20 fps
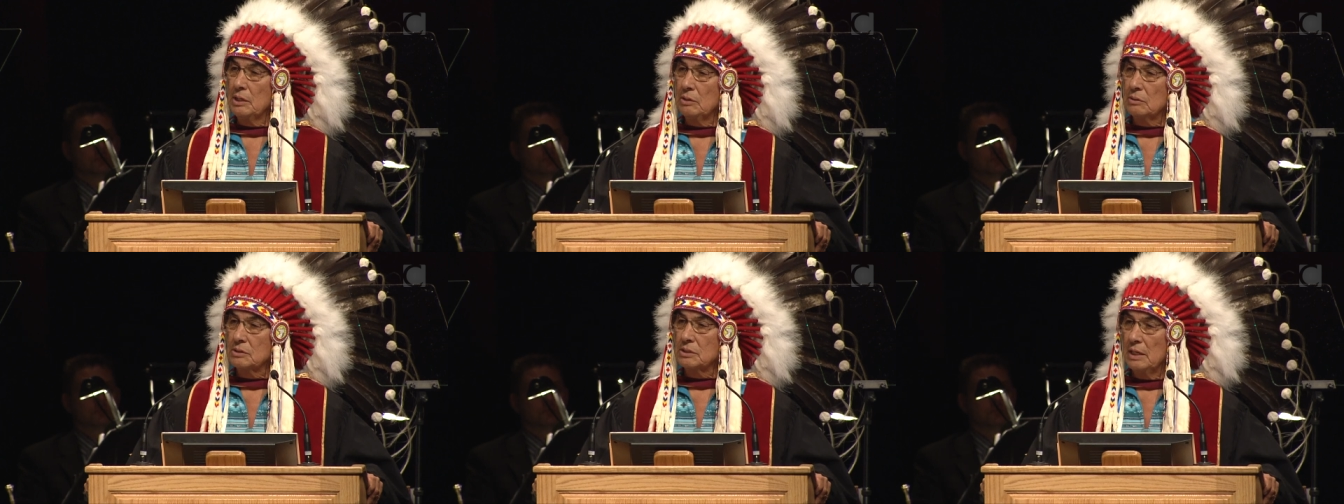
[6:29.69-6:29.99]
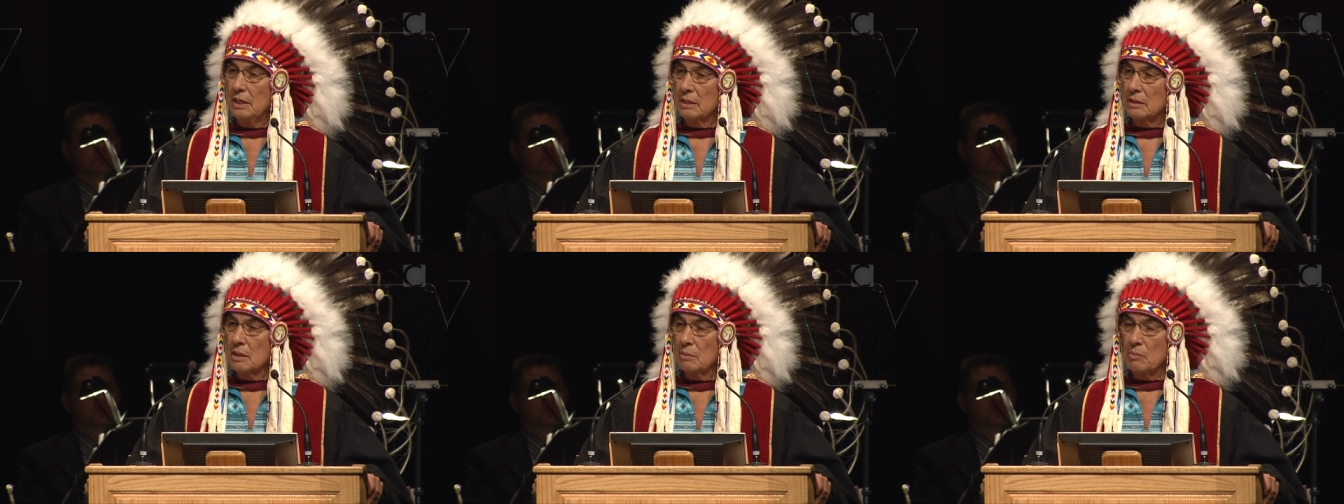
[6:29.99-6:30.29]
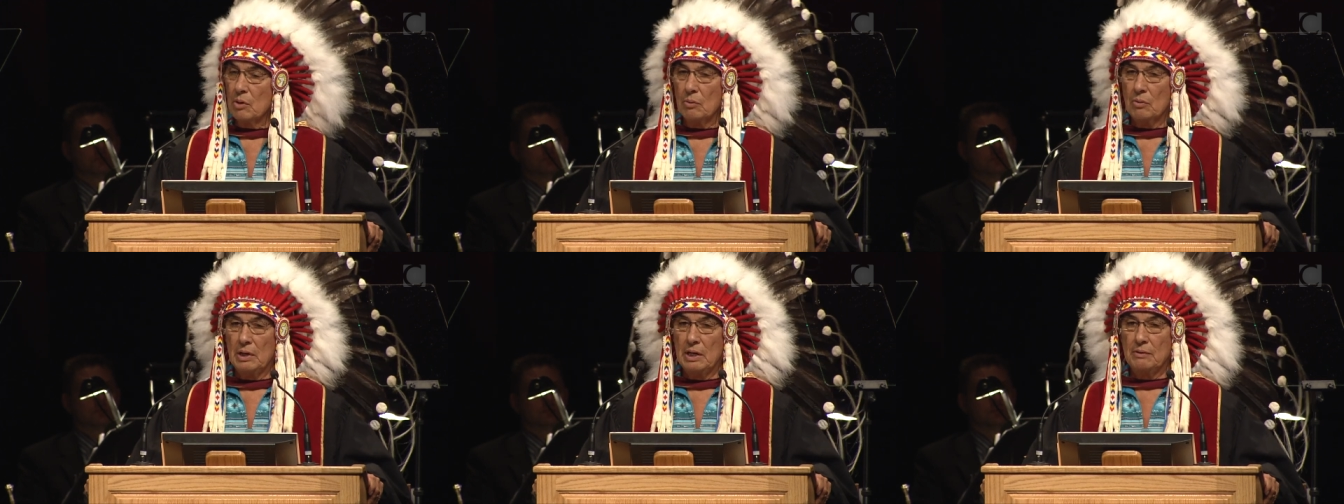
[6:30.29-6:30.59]
you take them
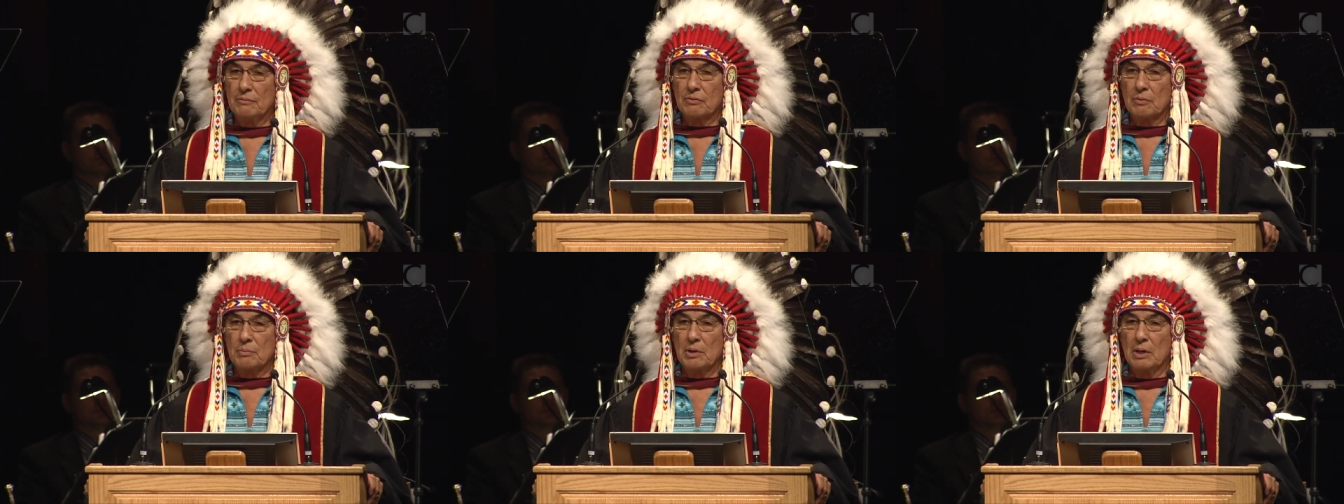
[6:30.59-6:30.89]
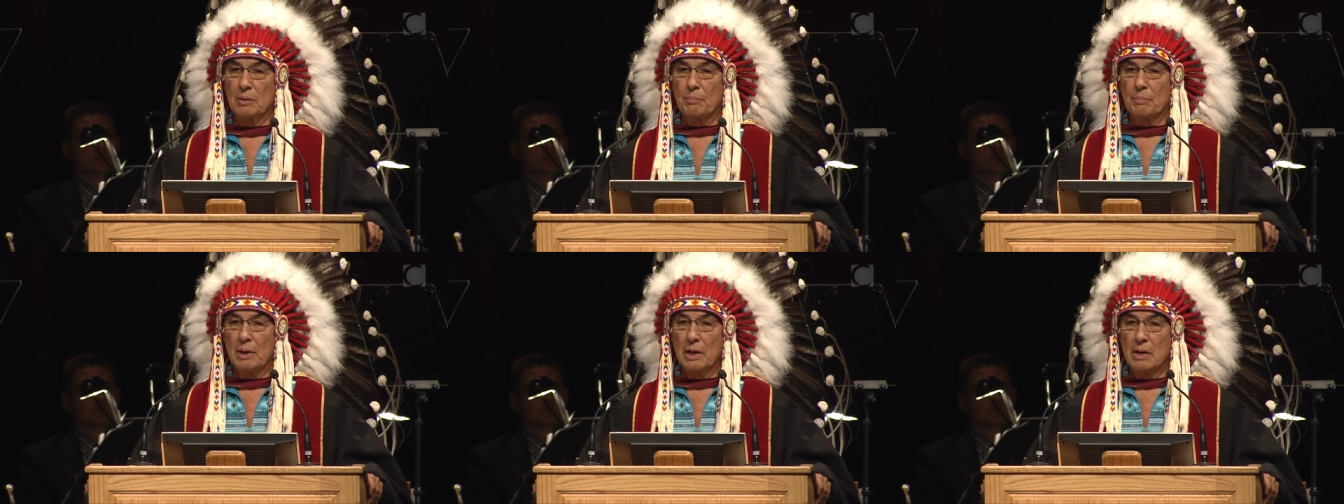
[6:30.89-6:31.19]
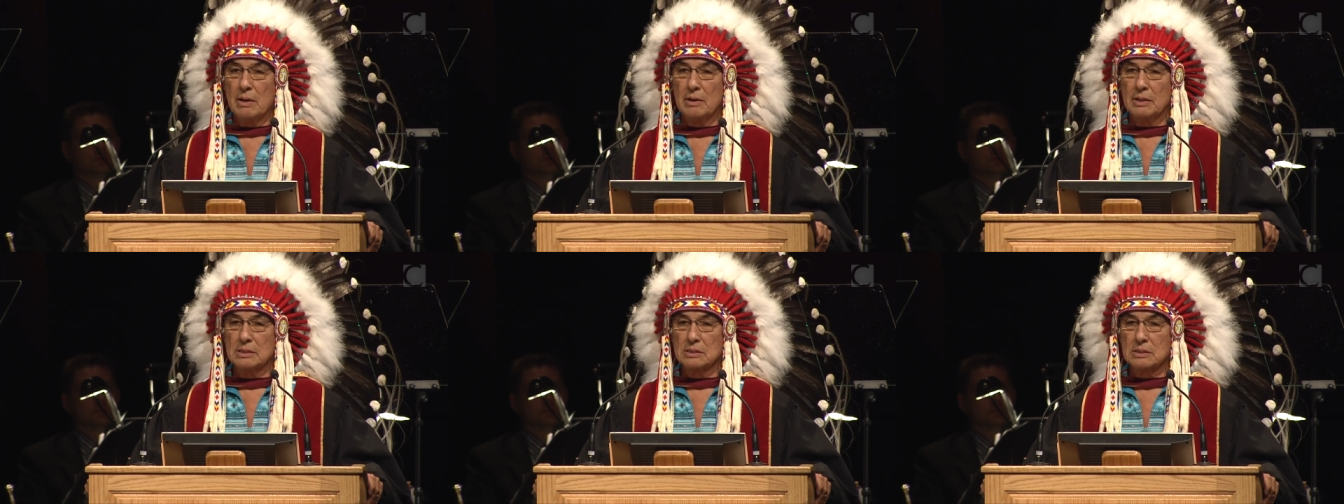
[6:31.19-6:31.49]
away from their
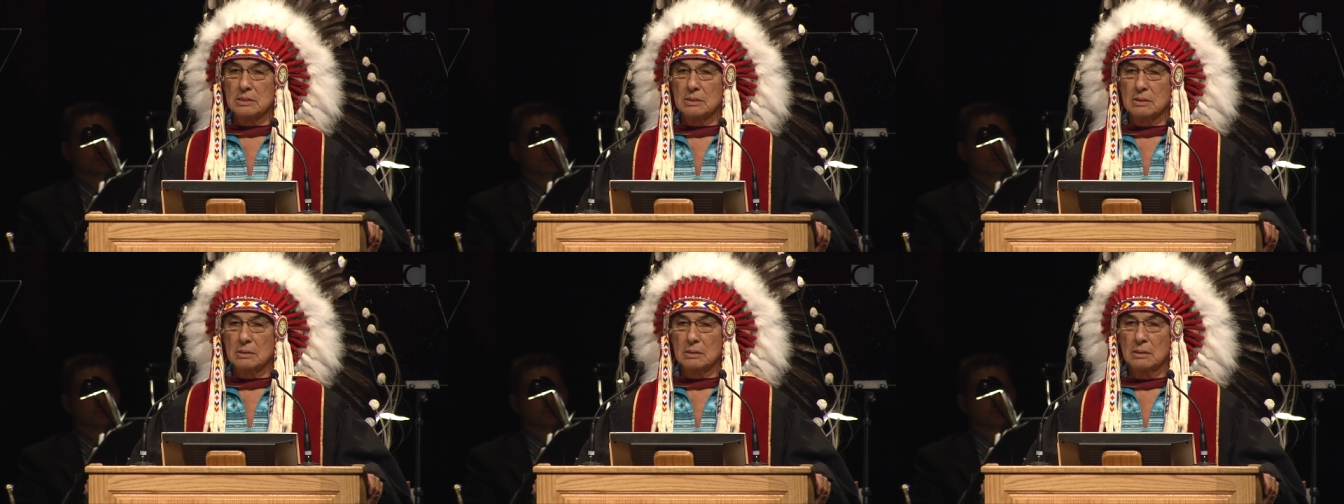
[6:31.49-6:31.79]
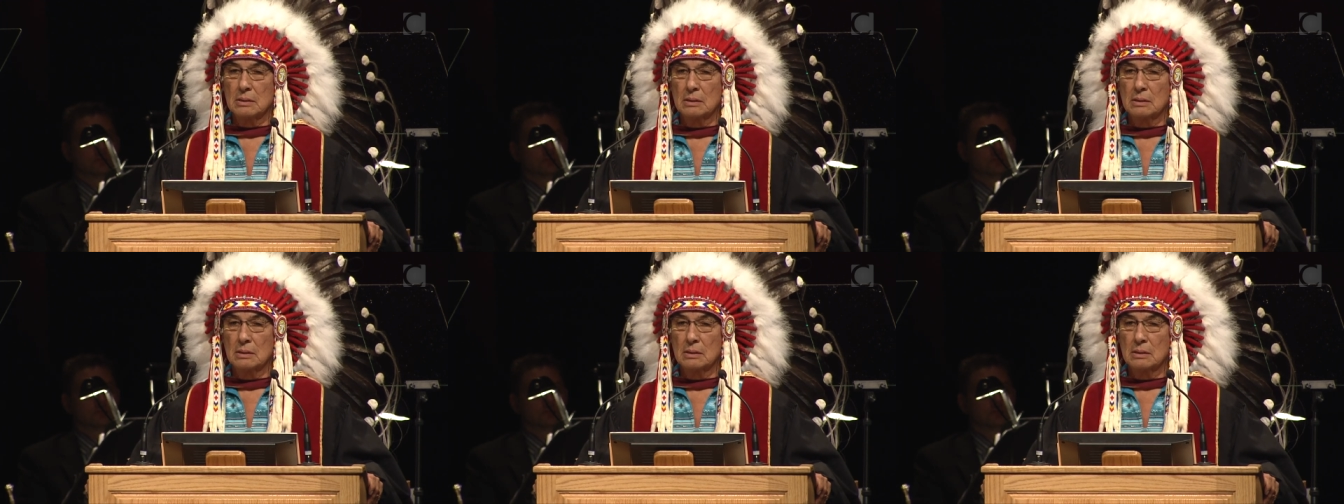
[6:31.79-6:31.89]
parents